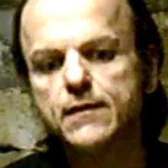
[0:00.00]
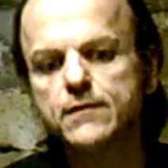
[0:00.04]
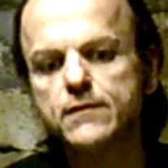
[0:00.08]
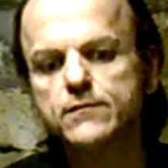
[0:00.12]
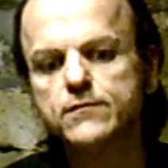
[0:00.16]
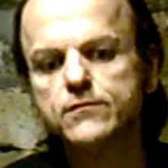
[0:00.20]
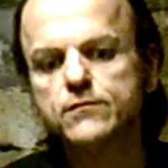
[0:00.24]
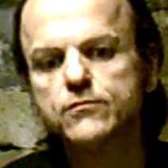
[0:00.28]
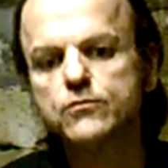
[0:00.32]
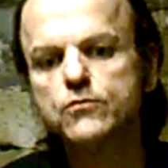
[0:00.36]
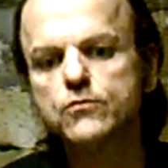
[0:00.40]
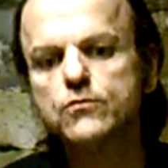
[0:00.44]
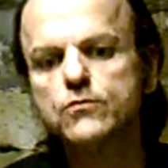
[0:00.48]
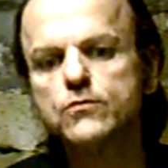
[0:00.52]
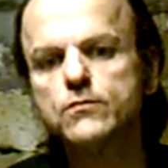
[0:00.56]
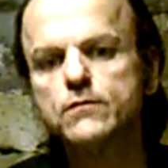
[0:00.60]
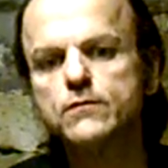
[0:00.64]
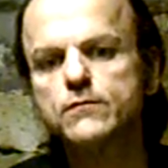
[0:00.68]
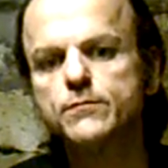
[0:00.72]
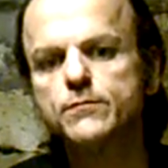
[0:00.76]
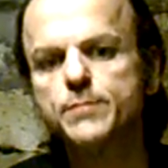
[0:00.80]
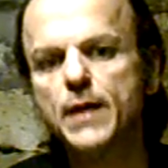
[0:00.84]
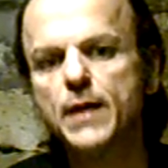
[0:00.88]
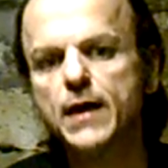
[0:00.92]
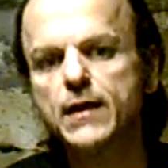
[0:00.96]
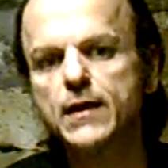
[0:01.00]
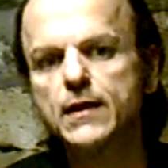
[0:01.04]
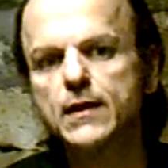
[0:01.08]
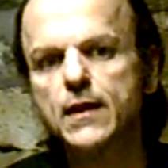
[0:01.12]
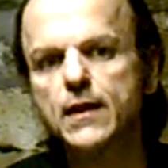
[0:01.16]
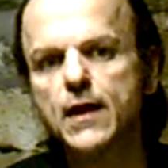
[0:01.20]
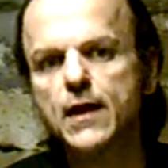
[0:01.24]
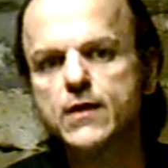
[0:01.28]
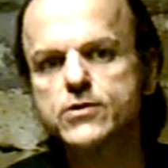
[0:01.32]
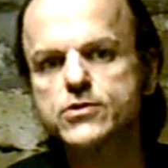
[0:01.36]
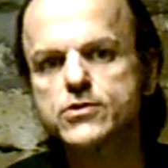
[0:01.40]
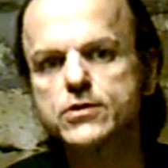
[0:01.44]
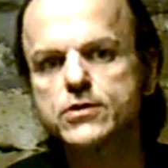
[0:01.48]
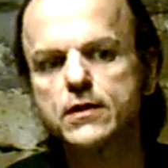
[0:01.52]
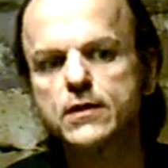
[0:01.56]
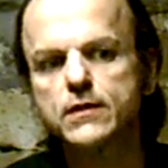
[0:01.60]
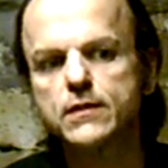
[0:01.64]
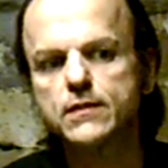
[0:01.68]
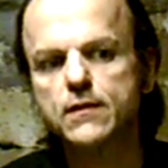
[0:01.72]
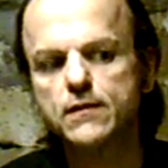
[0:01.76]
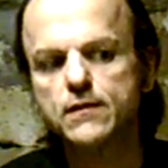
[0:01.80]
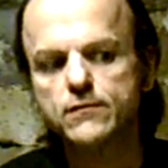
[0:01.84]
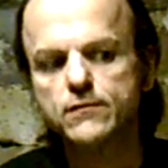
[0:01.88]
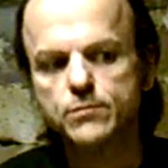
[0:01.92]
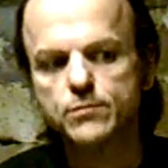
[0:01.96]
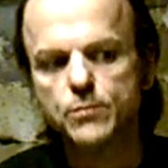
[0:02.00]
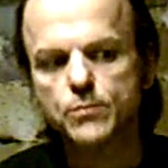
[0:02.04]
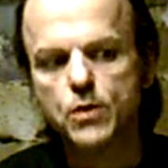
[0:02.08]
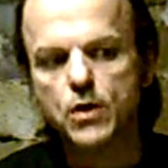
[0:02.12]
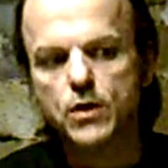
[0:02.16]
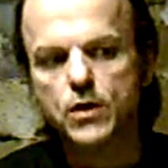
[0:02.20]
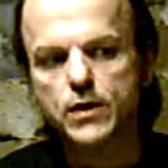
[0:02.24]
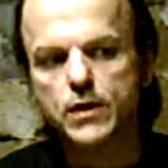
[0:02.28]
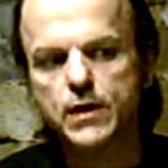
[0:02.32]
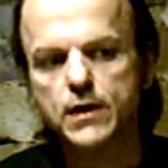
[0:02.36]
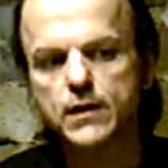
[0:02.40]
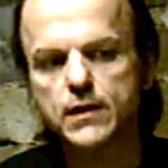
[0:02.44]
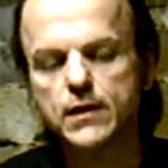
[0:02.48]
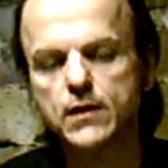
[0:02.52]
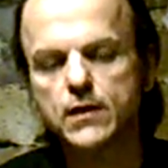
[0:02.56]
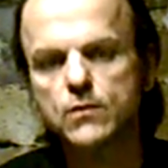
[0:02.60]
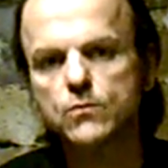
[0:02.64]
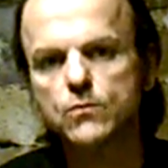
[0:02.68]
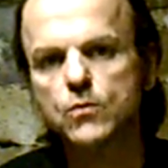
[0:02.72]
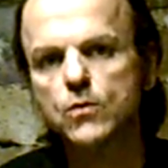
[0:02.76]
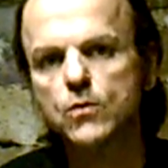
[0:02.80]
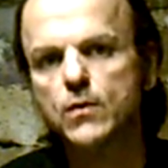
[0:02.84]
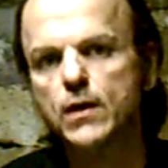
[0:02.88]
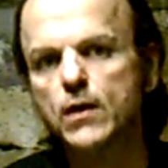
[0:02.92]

is, through the speculation in this market,